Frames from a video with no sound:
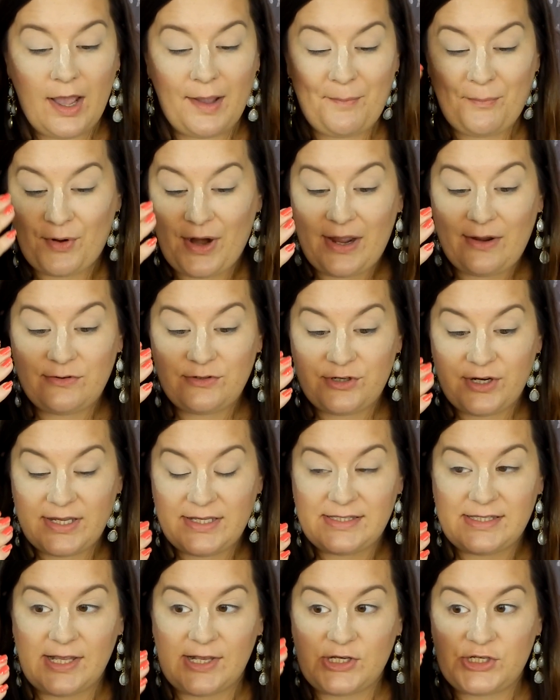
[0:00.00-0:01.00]
a brown
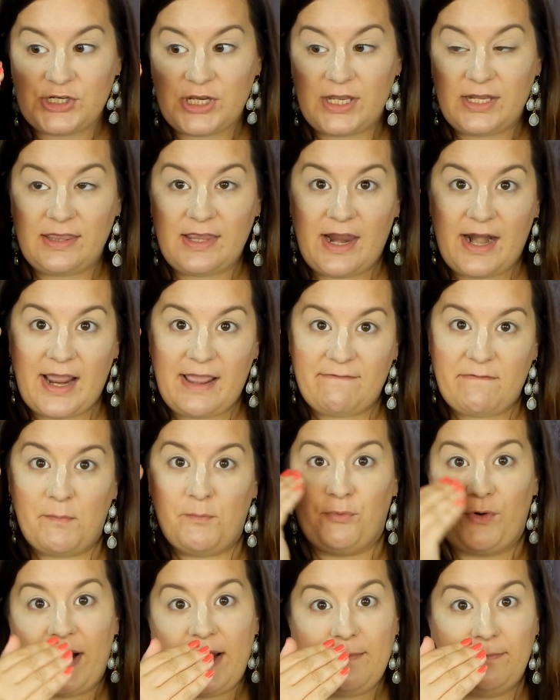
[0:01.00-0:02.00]
transition, then I have a
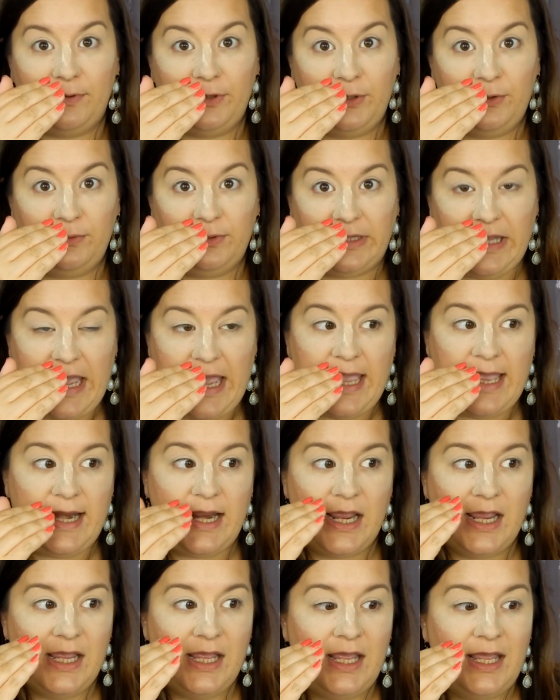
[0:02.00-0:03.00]
bright blue
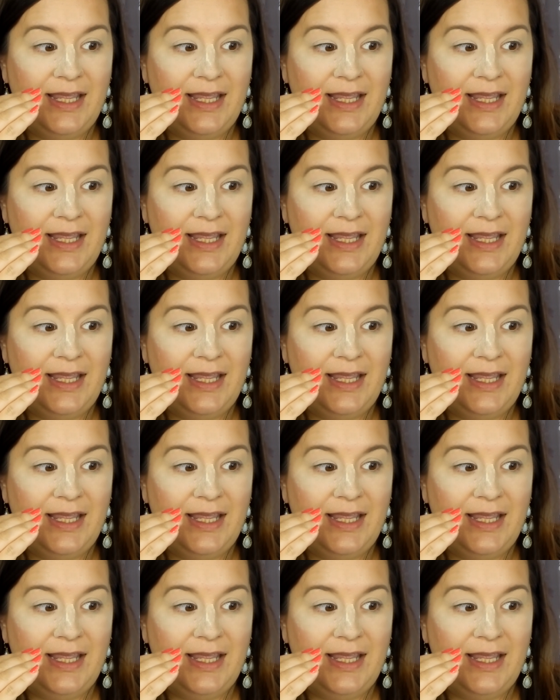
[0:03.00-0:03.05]
lid,